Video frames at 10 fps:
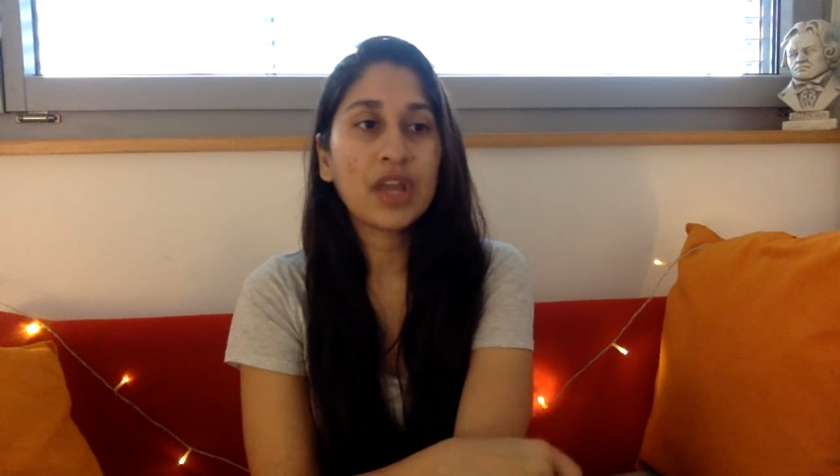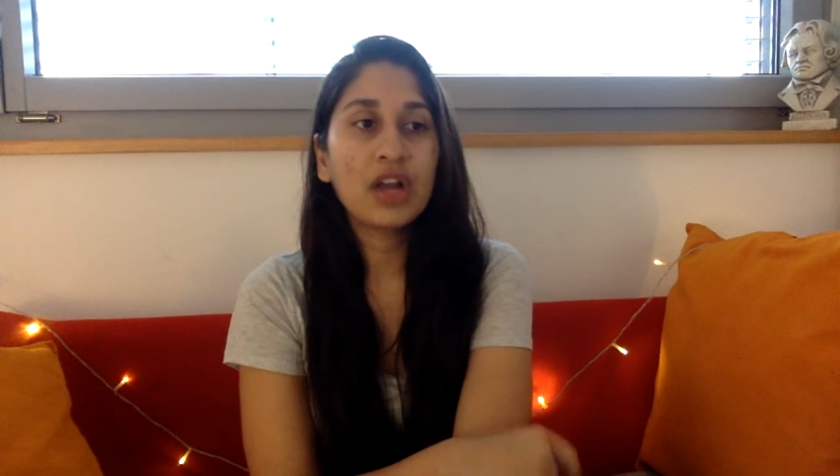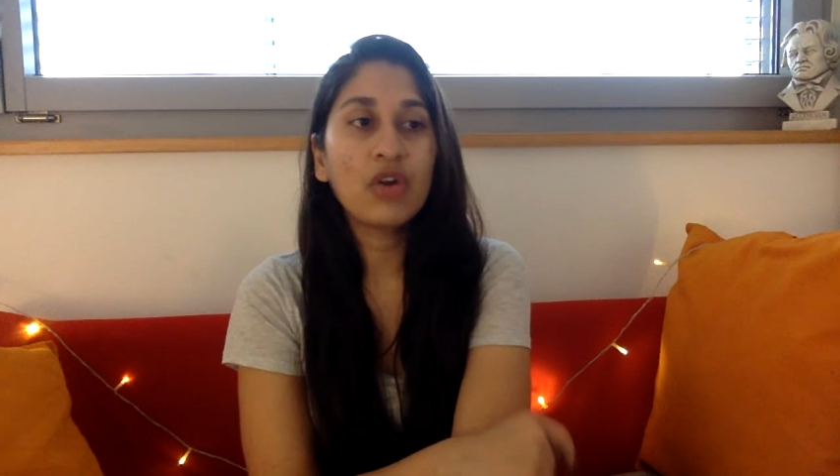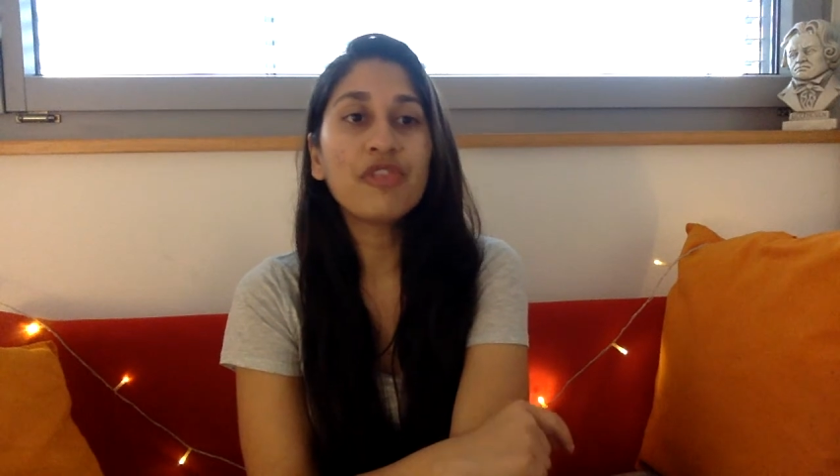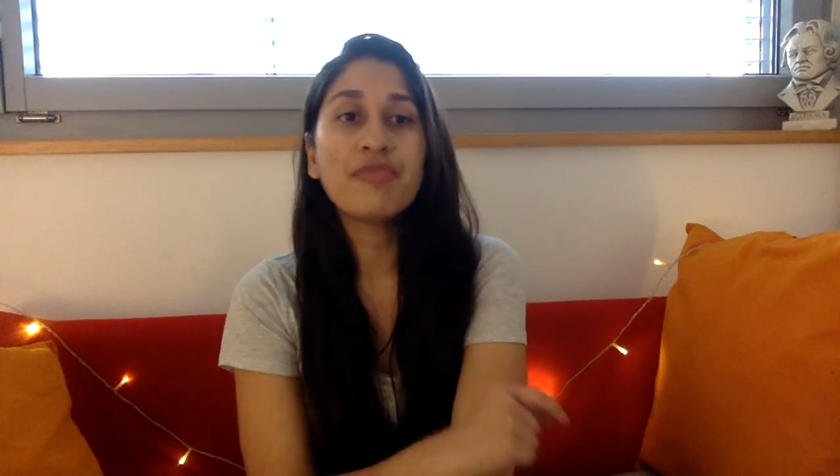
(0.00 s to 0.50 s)
a
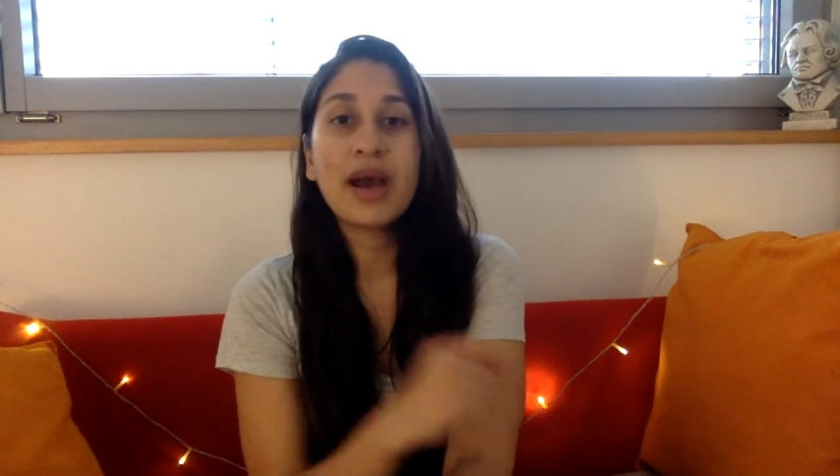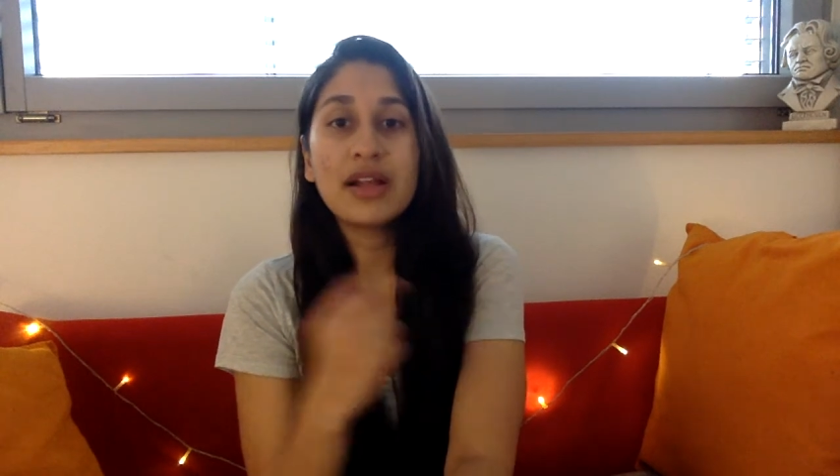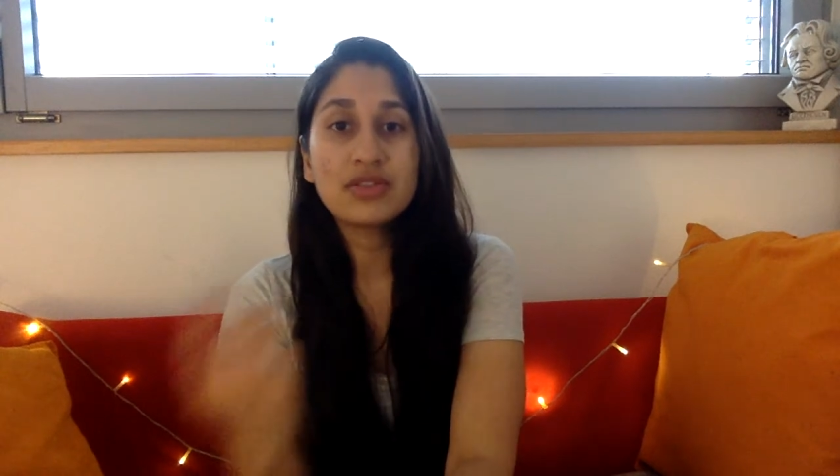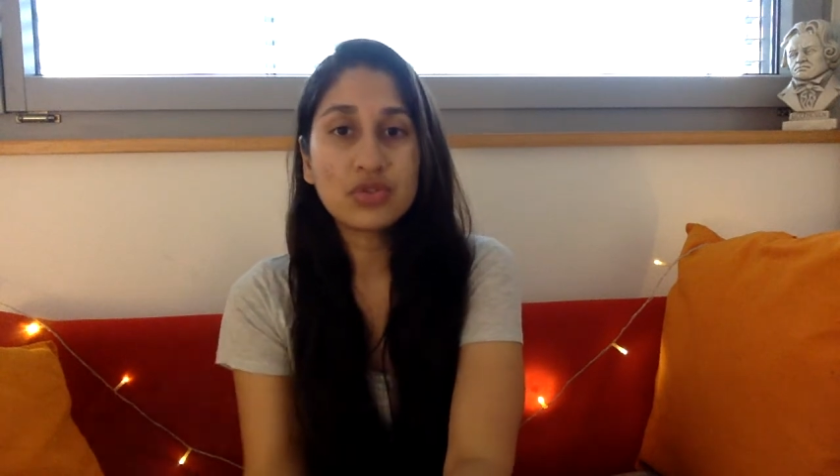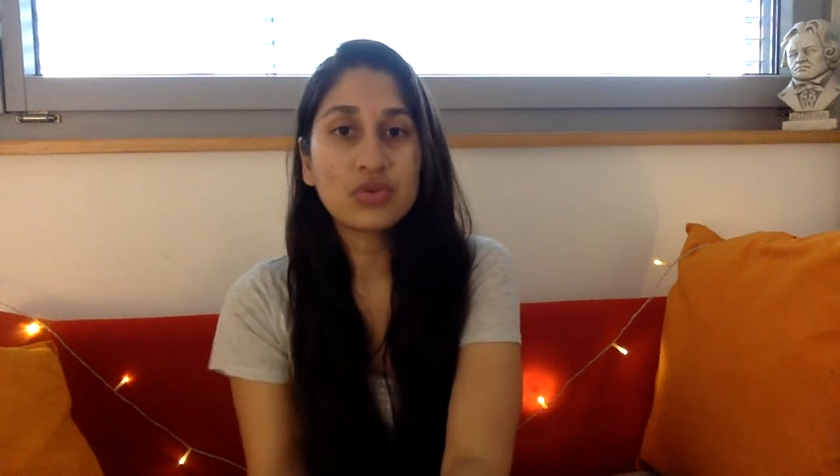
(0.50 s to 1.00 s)
lot of
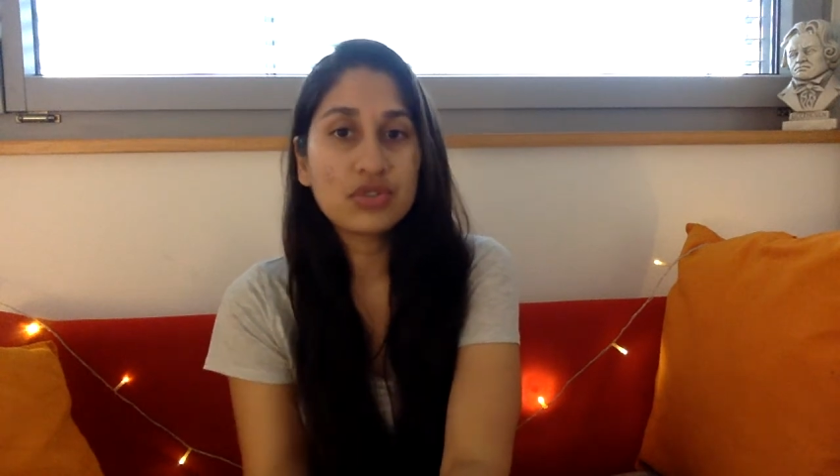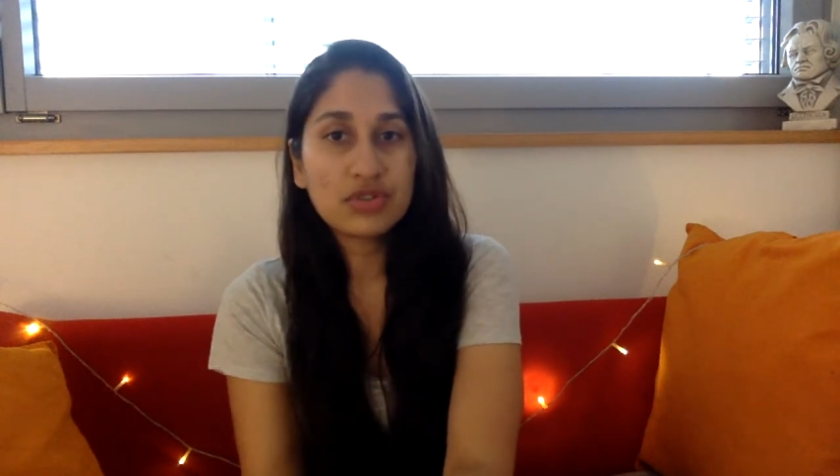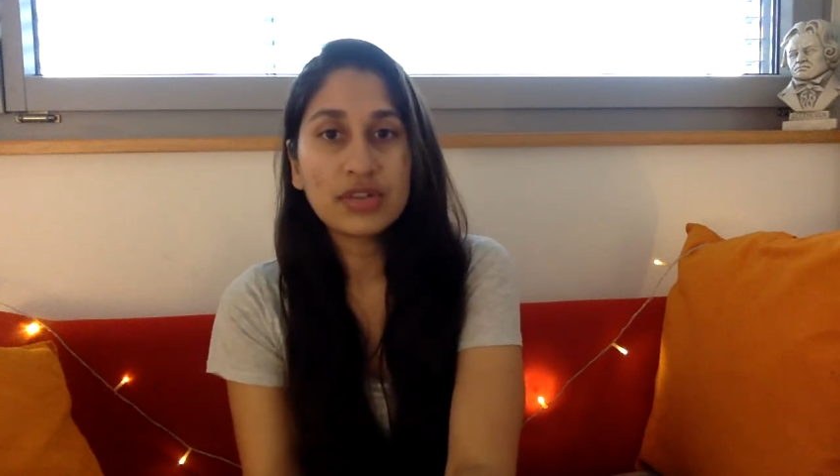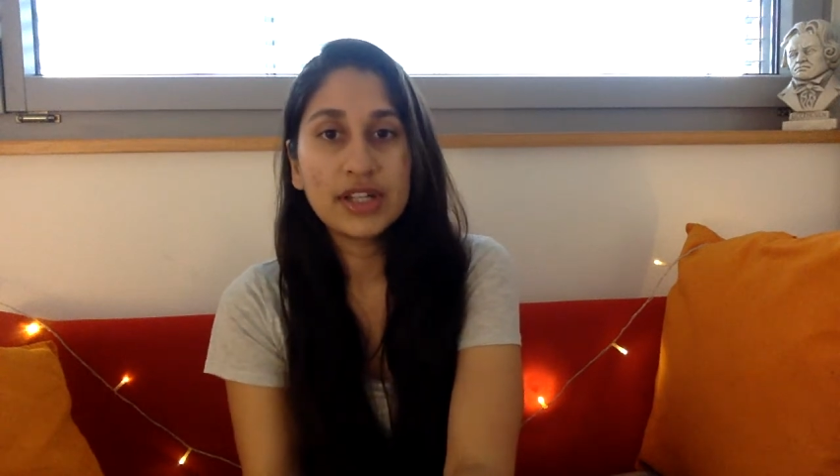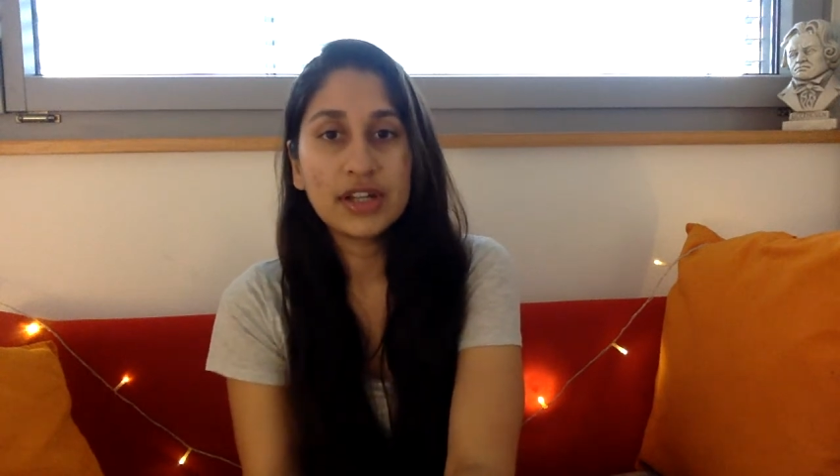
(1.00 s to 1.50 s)
milestones
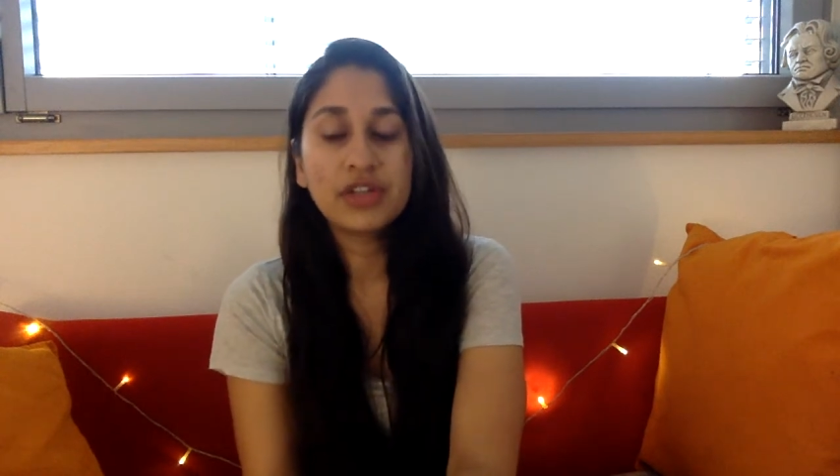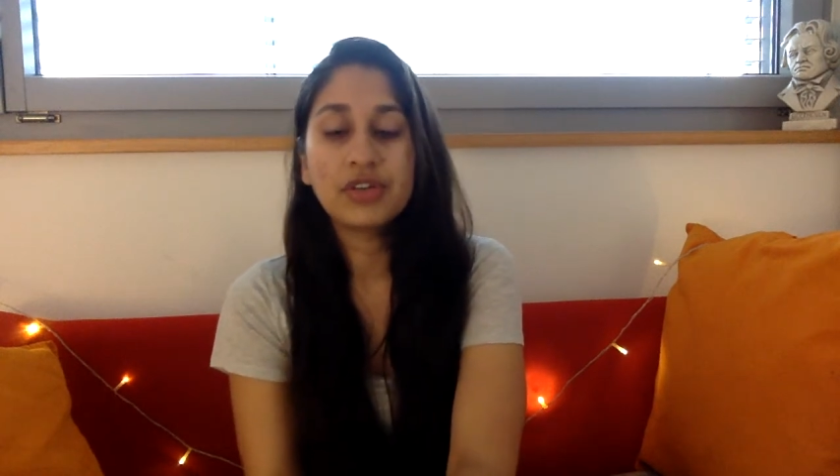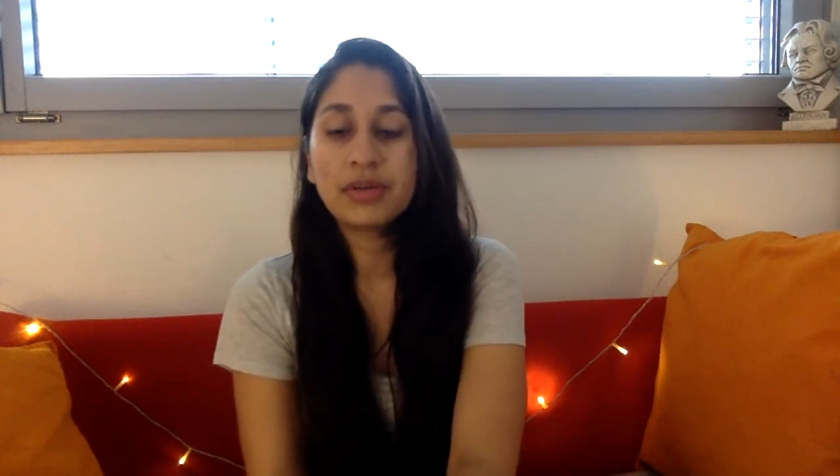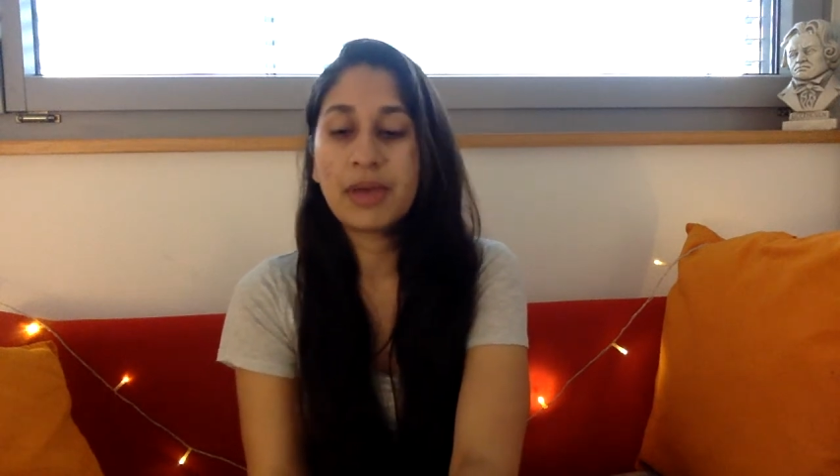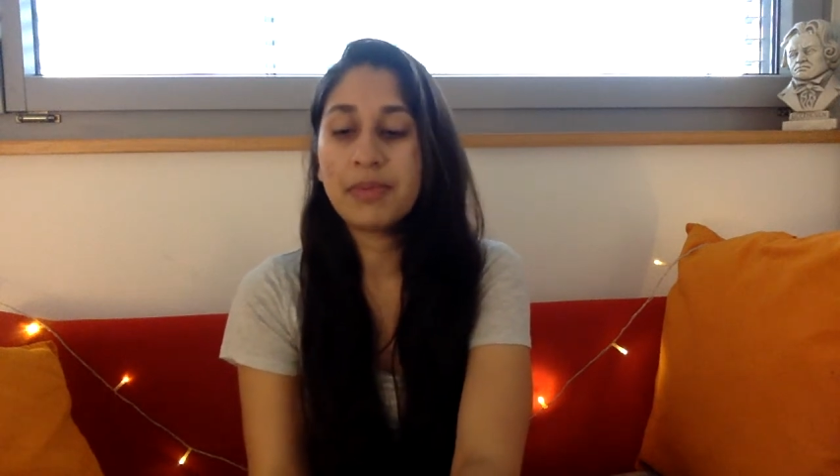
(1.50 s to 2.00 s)
to clear
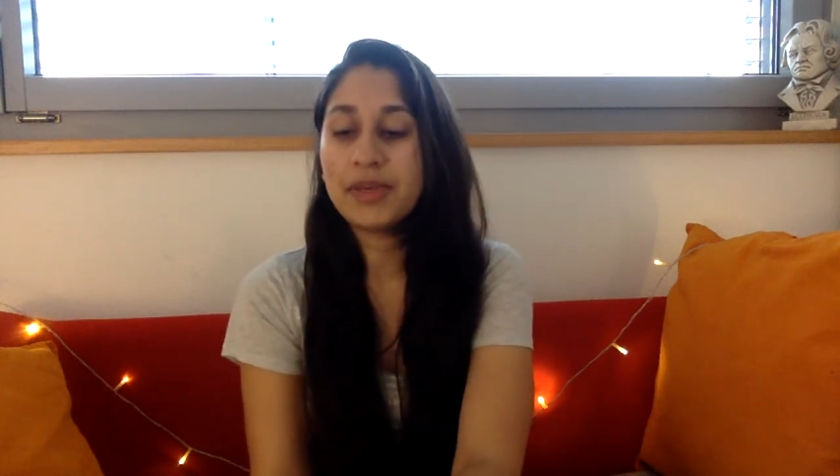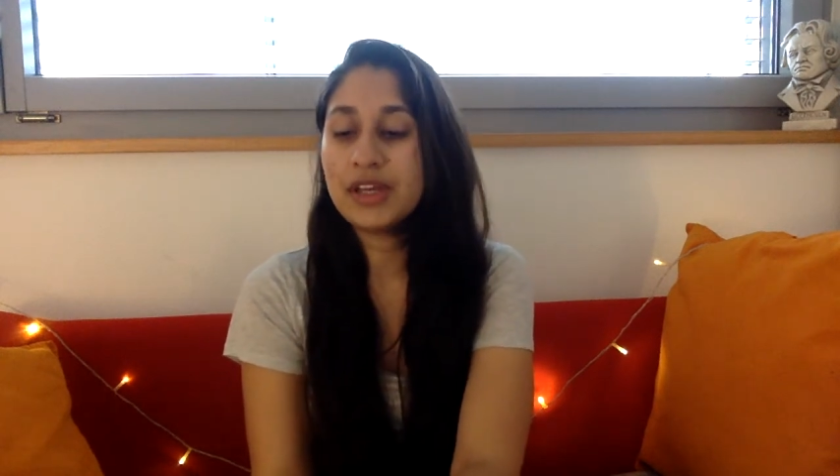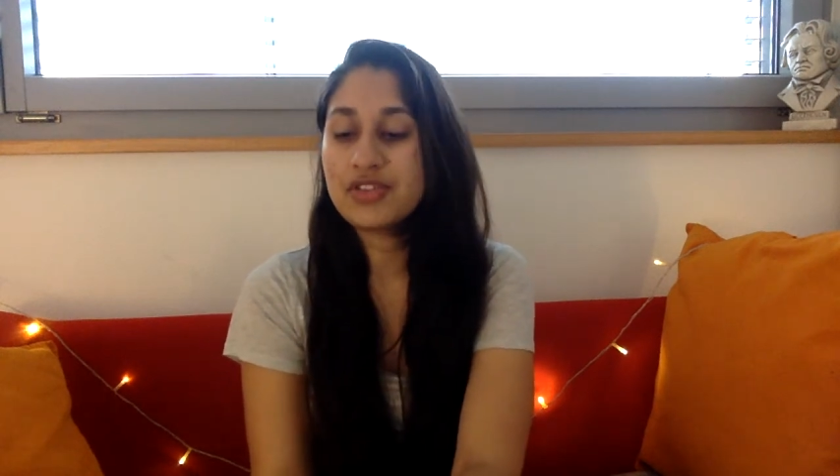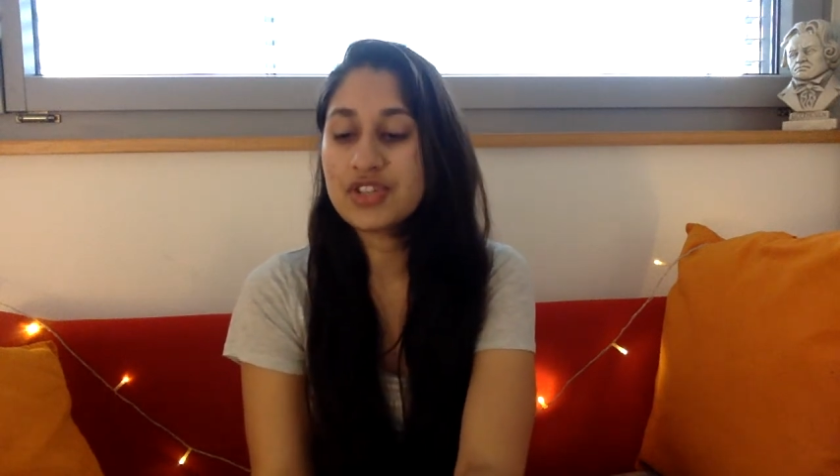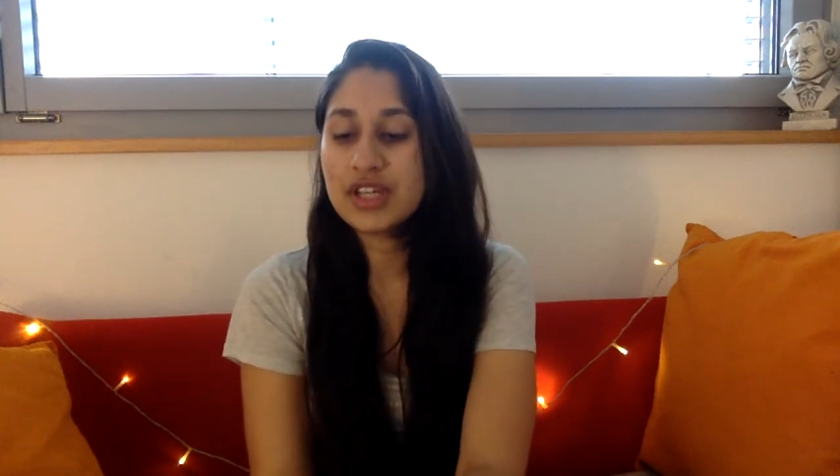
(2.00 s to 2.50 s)
during my
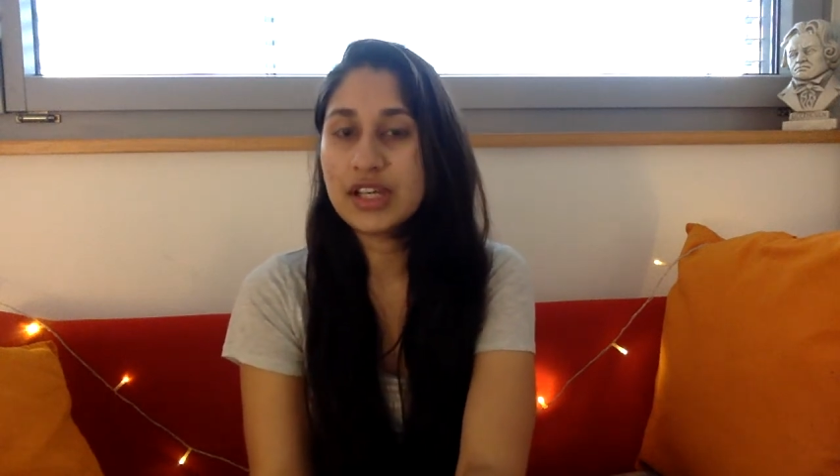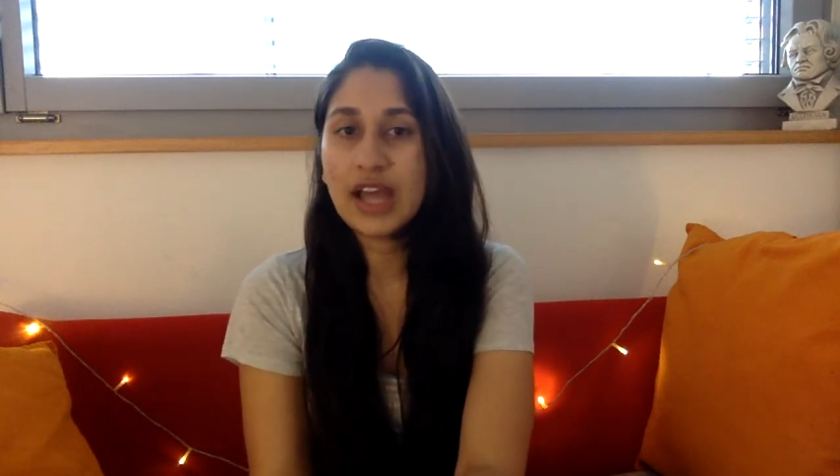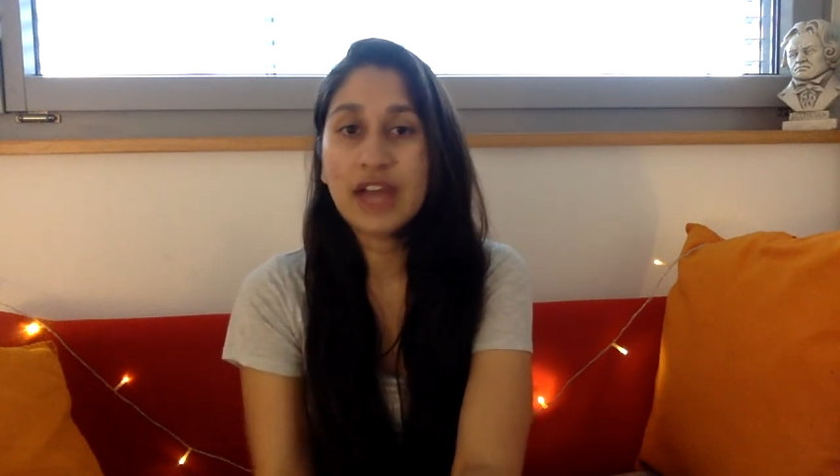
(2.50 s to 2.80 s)
PhD,